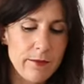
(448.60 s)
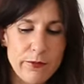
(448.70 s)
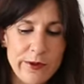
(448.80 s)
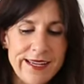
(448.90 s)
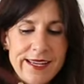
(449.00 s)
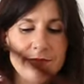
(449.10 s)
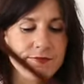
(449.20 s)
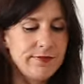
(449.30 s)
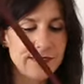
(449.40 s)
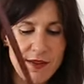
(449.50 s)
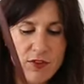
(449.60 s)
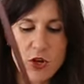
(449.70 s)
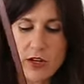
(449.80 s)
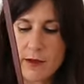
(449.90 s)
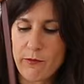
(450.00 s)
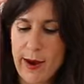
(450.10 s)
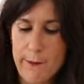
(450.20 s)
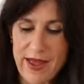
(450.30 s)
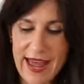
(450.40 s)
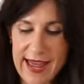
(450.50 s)
brilliant, love a chocolate
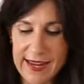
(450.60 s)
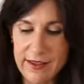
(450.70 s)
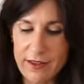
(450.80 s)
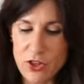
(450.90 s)
brown bag.